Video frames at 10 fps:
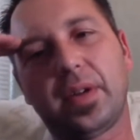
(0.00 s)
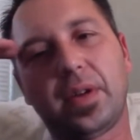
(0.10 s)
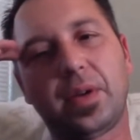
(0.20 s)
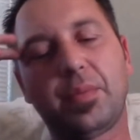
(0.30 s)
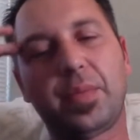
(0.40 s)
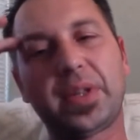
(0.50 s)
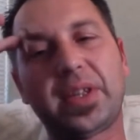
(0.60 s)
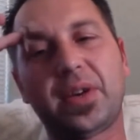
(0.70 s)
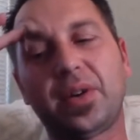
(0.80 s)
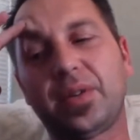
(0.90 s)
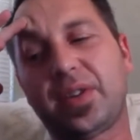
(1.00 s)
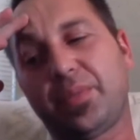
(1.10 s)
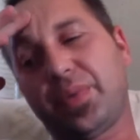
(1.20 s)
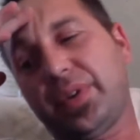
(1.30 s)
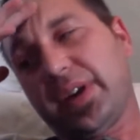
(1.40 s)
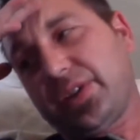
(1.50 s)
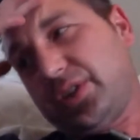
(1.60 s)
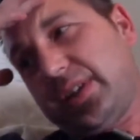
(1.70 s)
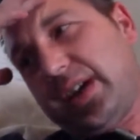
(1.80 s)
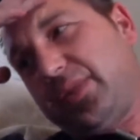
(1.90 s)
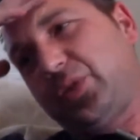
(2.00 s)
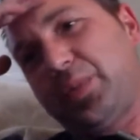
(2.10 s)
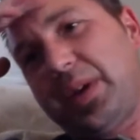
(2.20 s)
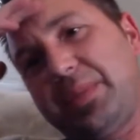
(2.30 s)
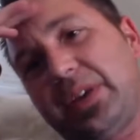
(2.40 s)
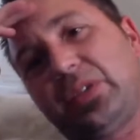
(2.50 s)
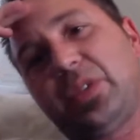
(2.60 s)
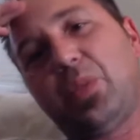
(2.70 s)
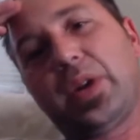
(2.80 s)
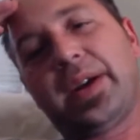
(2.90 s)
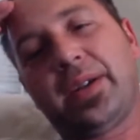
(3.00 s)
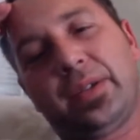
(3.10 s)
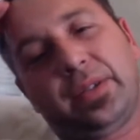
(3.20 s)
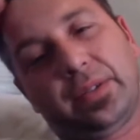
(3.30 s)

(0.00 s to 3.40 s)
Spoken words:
But their production knives are made by someone else.